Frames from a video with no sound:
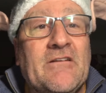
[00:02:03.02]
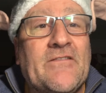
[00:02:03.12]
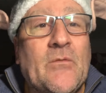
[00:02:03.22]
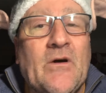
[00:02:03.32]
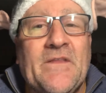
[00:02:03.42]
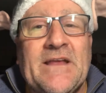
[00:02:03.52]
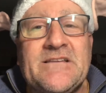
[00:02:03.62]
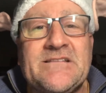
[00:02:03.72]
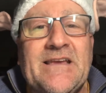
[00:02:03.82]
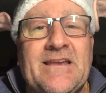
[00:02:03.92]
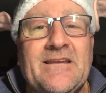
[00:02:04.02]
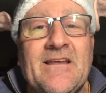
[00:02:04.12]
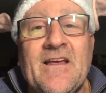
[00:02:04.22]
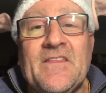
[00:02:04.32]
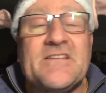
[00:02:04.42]
for what they'd seen,
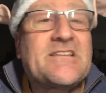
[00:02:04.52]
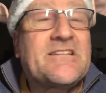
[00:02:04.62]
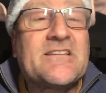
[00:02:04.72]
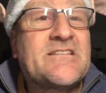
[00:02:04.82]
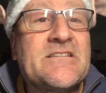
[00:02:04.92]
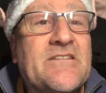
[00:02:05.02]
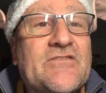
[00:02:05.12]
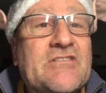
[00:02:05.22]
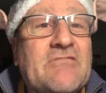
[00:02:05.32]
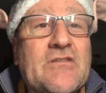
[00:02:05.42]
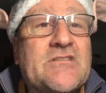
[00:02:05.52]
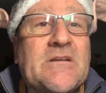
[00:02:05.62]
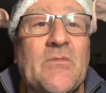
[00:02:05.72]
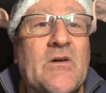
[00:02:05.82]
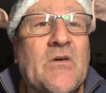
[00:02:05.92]
the citizens of
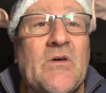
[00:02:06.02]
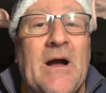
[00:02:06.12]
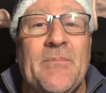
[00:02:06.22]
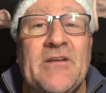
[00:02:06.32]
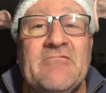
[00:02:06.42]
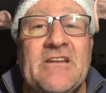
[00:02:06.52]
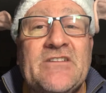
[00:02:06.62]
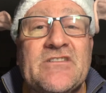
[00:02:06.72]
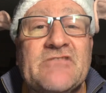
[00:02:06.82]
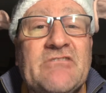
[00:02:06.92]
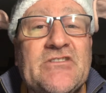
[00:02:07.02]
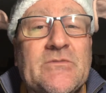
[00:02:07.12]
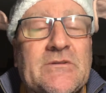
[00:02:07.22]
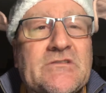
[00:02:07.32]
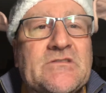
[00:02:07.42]
Jerusalem were caught up in religious
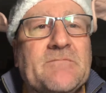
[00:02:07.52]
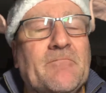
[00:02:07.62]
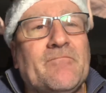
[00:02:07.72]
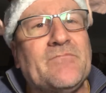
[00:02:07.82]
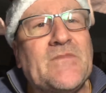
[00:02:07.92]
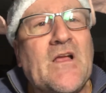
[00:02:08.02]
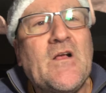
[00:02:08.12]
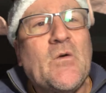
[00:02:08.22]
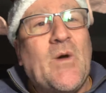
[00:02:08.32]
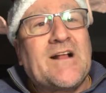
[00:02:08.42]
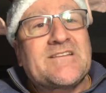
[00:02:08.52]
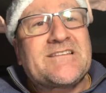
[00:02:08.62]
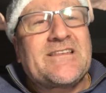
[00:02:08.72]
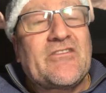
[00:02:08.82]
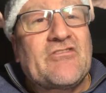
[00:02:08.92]
rituals.
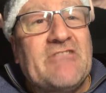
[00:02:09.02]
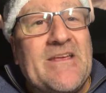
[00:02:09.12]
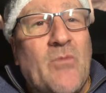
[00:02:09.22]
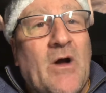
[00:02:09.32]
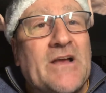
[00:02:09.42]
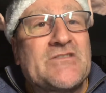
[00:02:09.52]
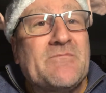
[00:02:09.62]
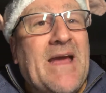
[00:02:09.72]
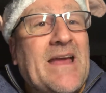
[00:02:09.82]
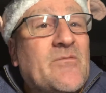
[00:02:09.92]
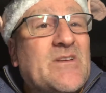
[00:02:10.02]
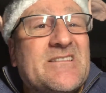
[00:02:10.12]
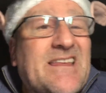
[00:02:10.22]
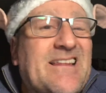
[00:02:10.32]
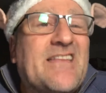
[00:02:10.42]
Whilst the 3 wise men, we
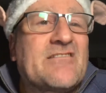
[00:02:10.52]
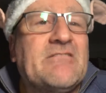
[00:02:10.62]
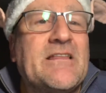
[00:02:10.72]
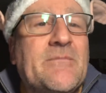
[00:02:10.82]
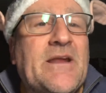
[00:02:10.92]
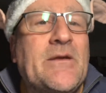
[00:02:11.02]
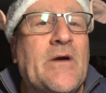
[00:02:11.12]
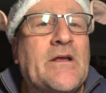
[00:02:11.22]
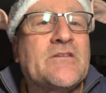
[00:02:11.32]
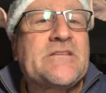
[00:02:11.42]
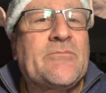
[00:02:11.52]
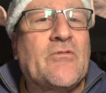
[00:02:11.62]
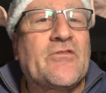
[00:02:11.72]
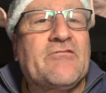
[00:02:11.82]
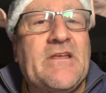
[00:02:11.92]
think there are 3 of them anyway because they
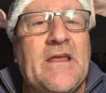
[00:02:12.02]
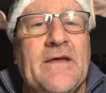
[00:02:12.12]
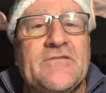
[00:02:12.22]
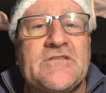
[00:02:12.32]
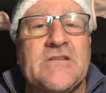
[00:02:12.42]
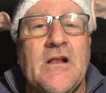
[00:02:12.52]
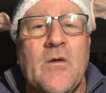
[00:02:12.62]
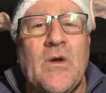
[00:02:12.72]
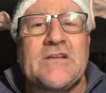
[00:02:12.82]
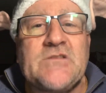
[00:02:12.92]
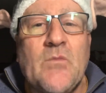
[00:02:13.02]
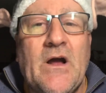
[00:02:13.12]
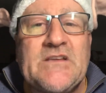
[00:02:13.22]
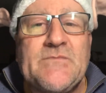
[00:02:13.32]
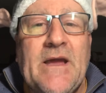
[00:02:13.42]
brought 3 gifts, whilst the
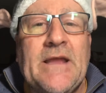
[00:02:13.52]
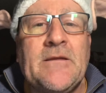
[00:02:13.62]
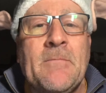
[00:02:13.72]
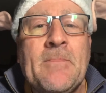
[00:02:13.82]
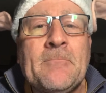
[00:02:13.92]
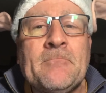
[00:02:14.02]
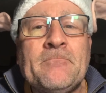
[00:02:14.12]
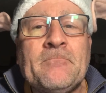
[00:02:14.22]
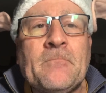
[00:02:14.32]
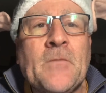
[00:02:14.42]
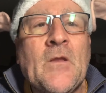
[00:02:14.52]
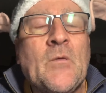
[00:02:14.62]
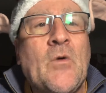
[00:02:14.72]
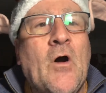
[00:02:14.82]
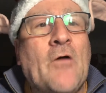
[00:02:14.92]
wise men
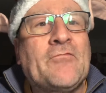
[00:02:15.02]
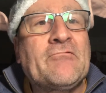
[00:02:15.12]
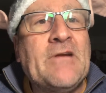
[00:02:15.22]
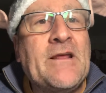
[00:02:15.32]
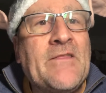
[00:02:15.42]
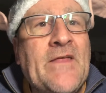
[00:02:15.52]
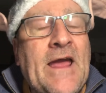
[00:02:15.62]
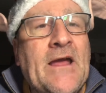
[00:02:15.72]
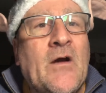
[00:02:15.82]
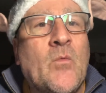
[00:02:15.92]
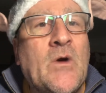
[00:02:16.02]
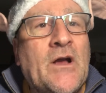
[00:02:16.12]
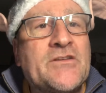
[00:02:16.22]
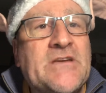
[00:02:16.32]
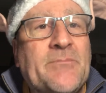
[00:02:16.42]
were offering their
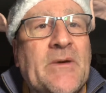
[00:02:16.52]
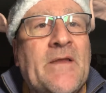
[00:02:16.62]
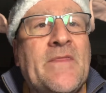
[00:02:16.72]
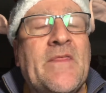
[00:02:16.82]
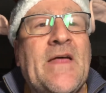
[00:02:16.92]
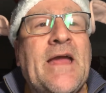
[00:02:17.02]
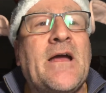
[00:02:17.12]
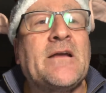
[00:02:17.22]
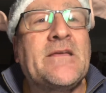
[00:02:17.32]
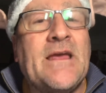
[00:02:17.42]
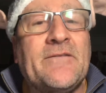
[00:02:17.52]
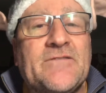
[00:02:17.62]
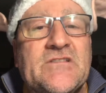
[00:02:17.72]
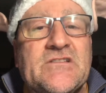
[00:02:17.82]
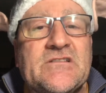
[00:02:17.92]
worship and their
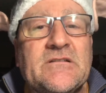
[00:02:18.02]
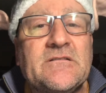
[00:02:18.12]
gifts,